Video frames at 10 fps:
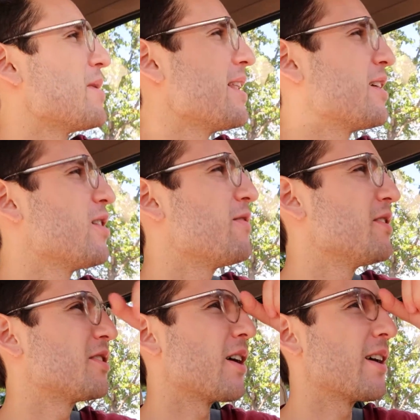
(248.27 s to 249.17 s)
heading over
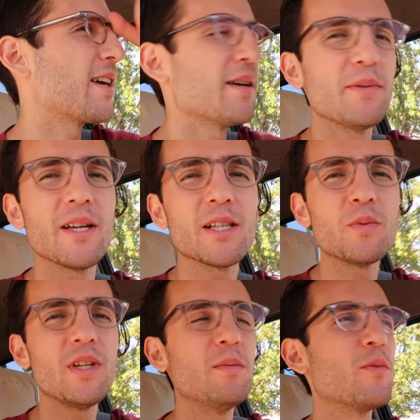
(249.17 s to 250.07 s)
to Target because
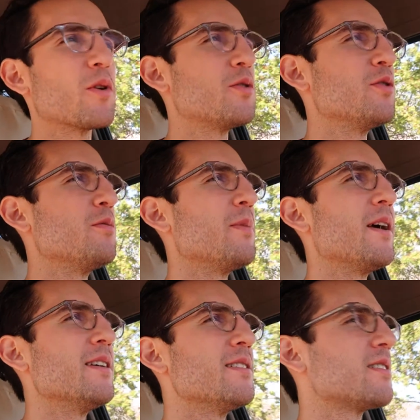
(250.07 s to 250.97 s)
we need more
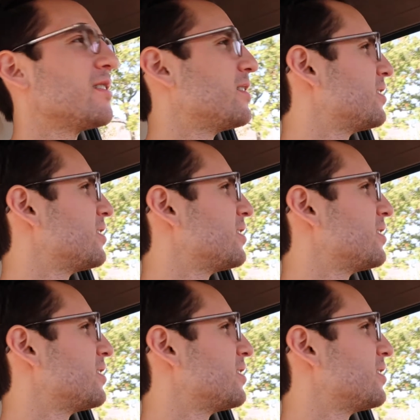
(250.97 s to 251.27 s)
toothpaste.